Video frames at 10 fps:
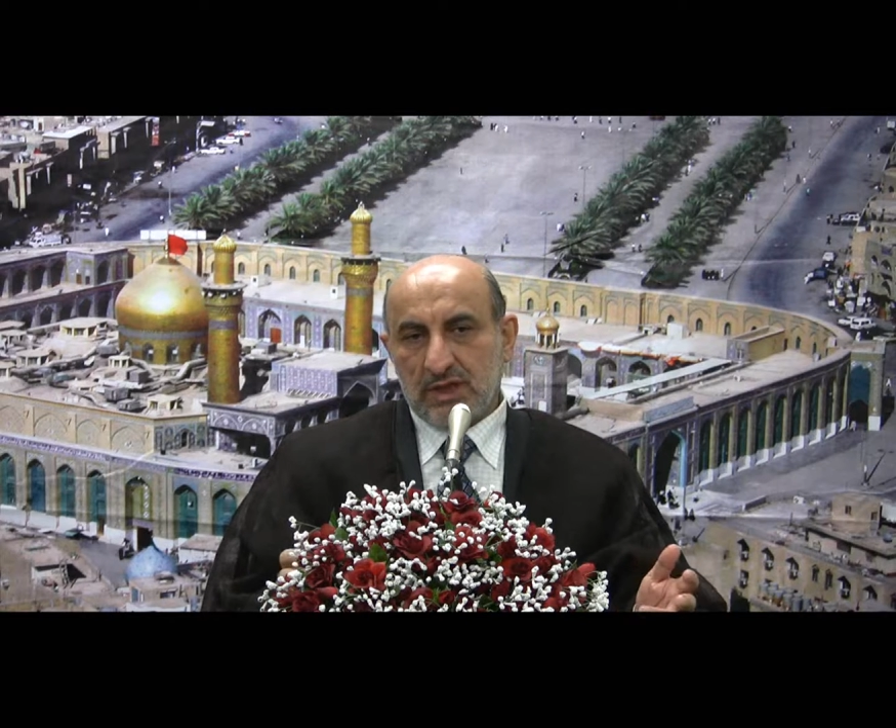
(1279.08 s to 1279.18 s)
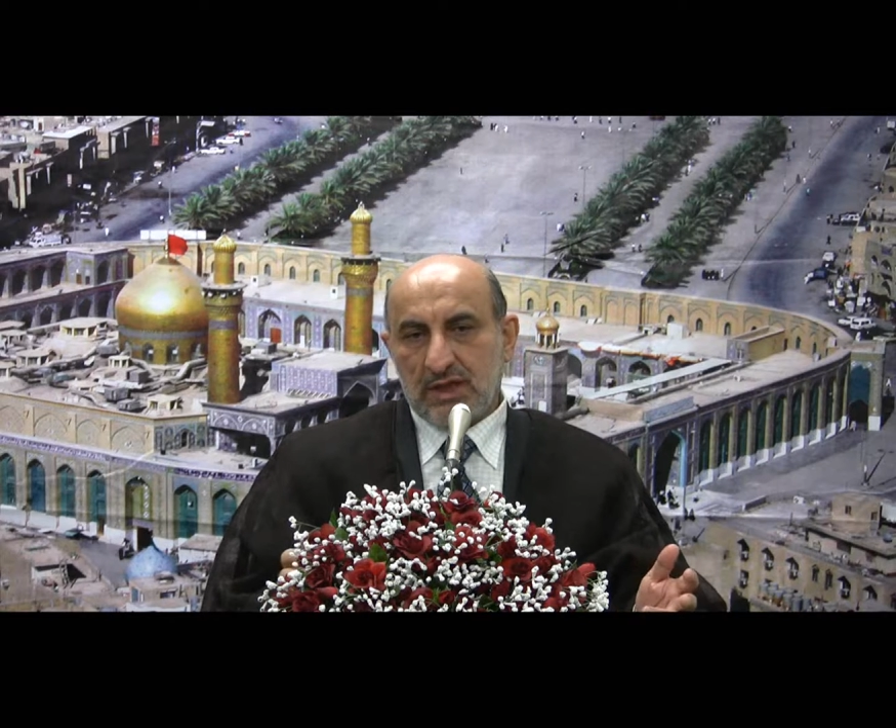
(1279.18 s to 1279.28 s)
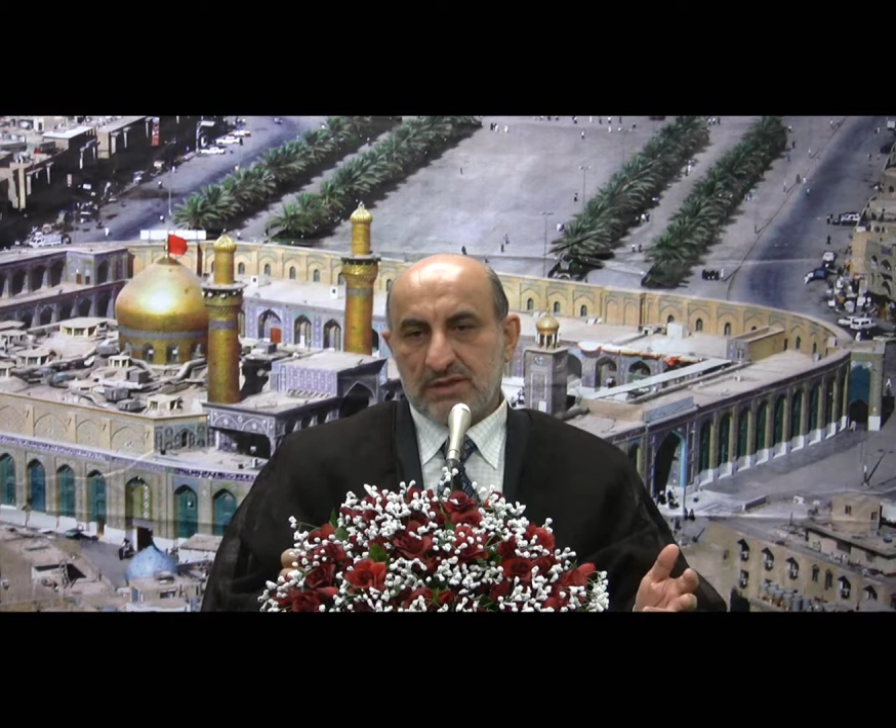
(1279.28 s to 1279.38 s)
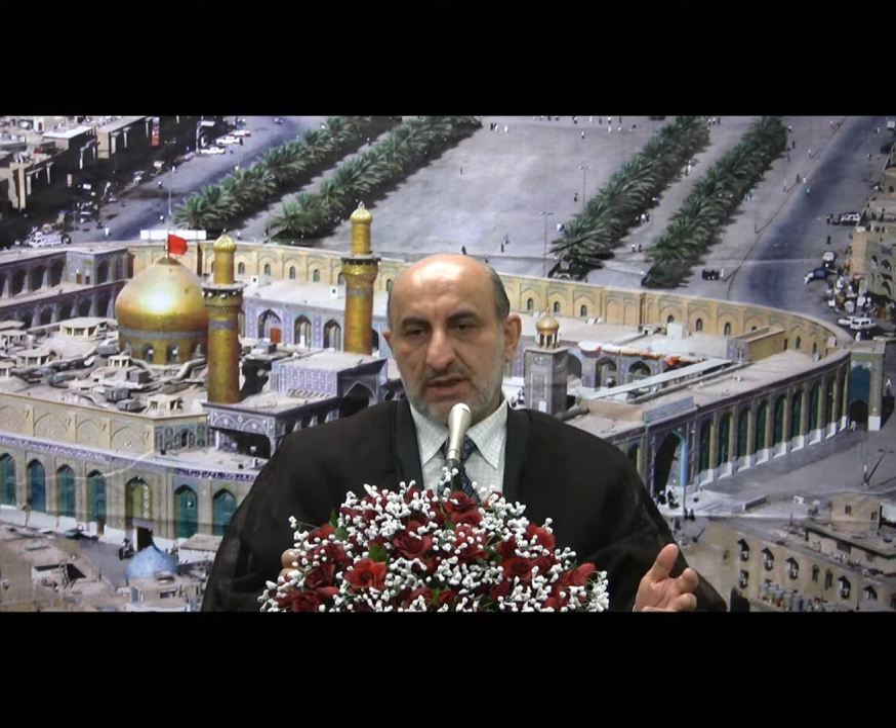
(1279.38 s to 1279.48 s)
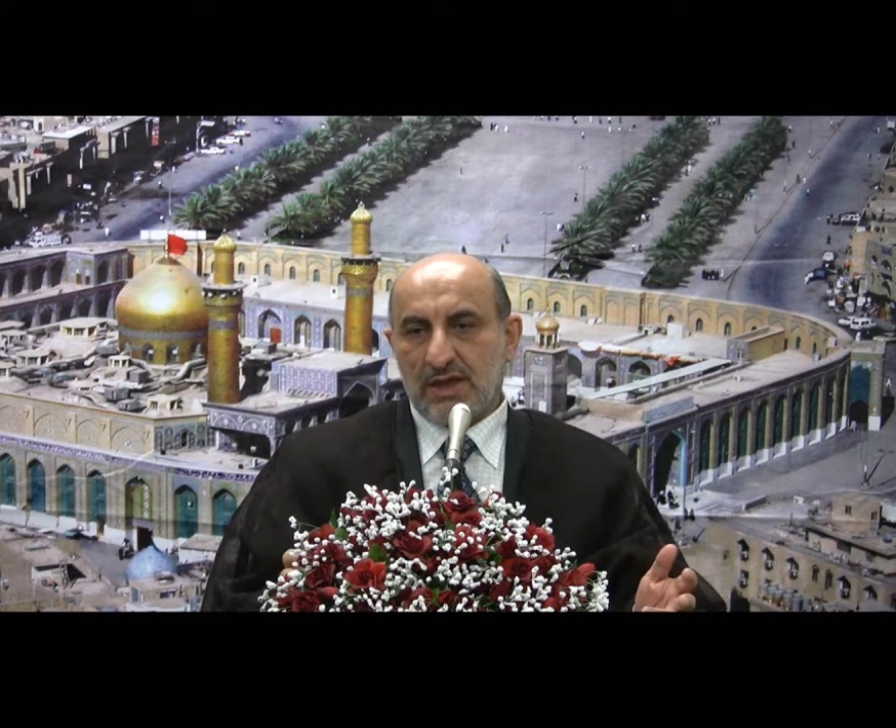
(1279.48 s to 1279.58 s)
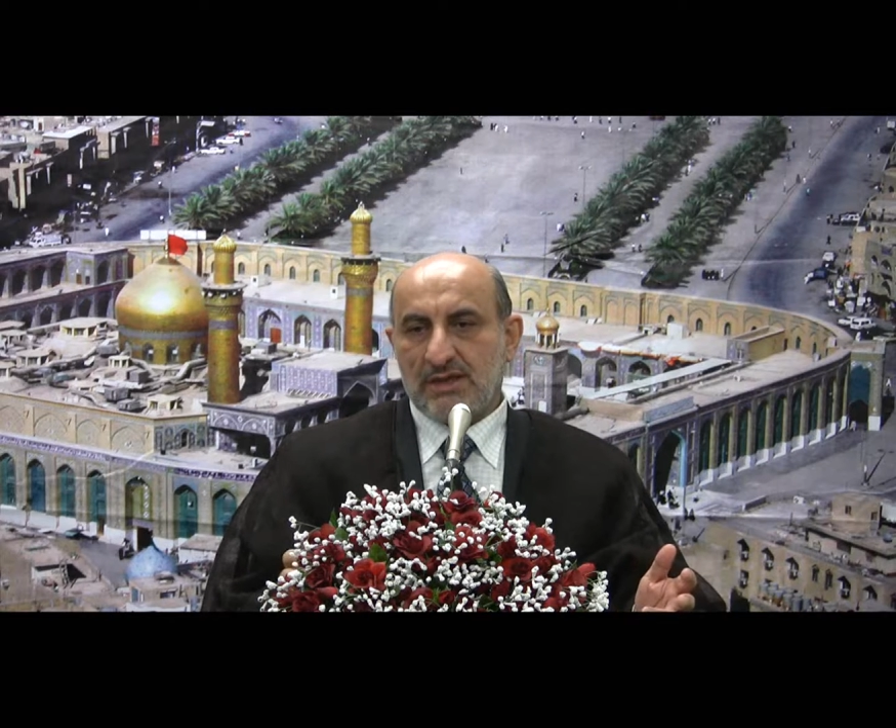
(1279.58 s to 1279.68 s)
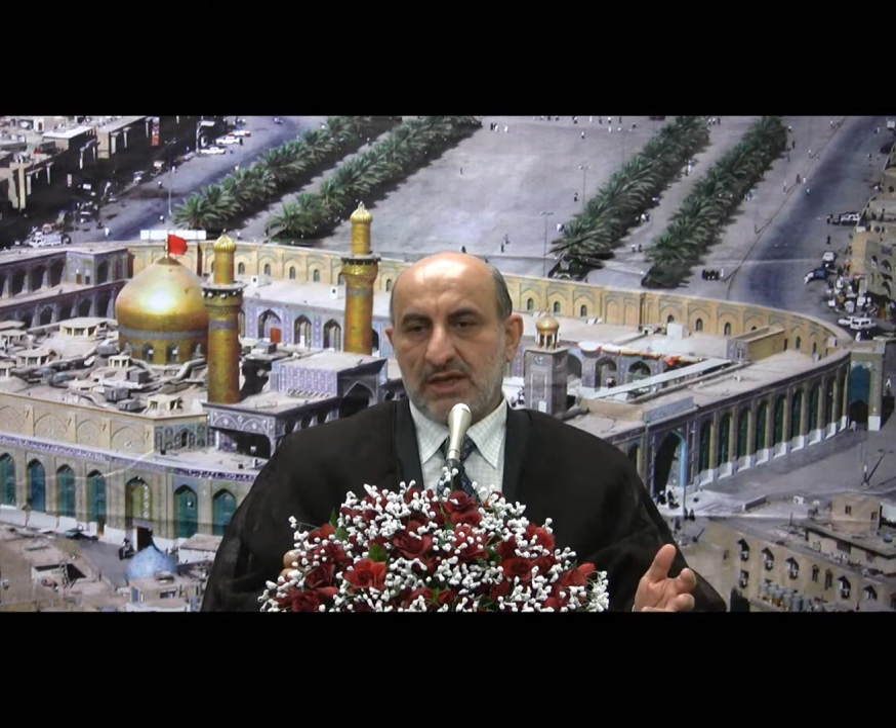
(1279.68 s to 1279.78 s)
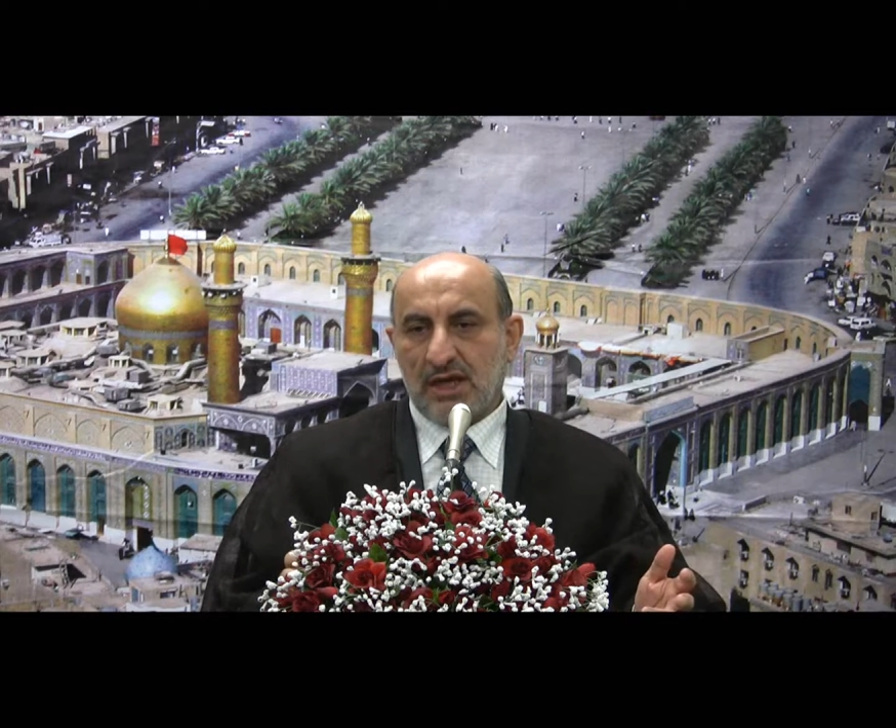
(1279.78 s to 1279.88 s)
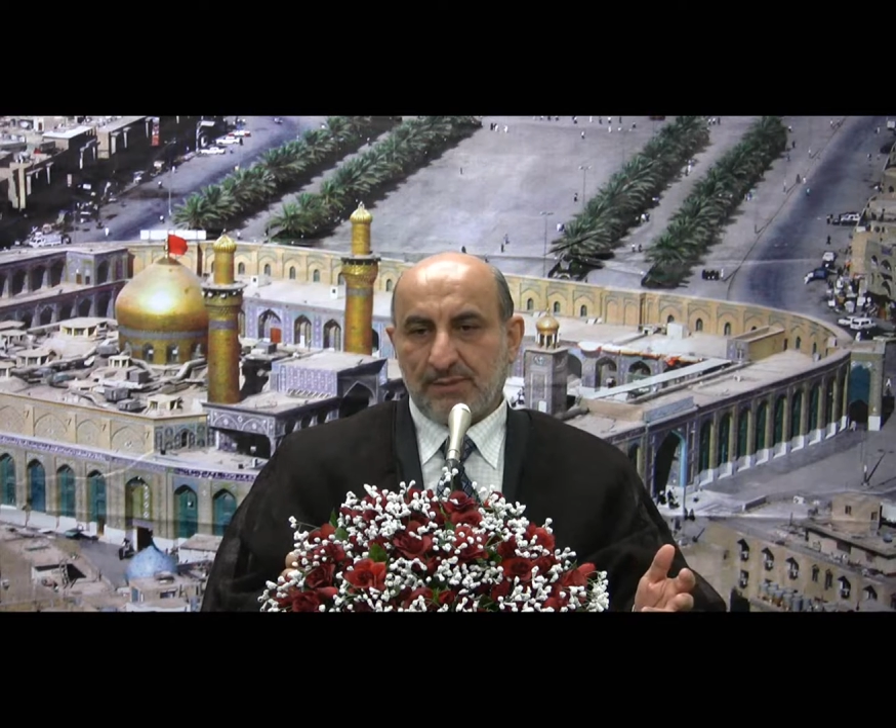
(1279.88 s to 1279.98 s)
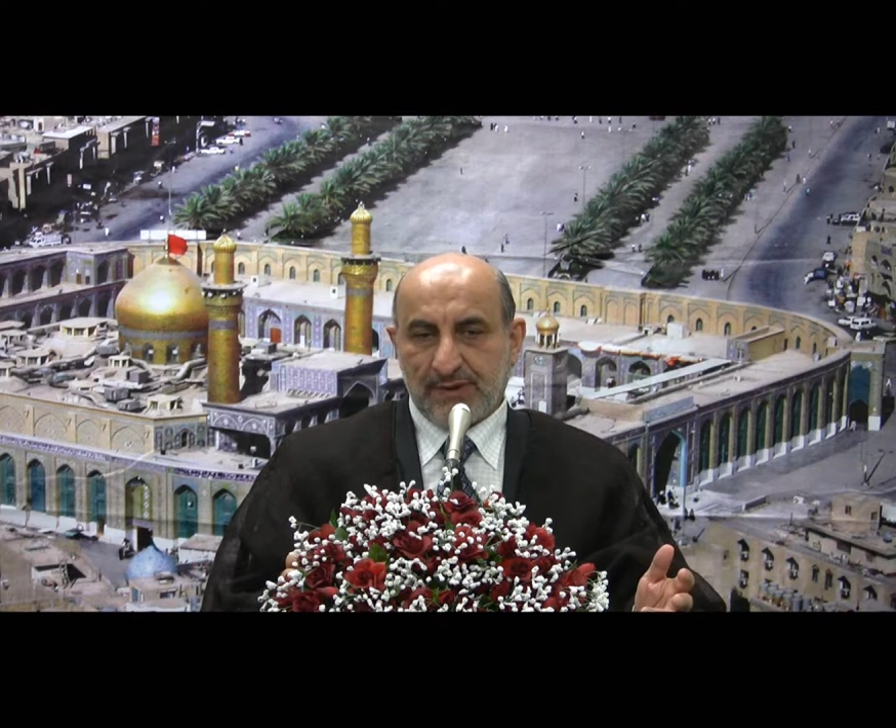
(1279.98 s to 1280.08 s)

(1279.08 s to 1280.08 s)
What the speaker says: It's easier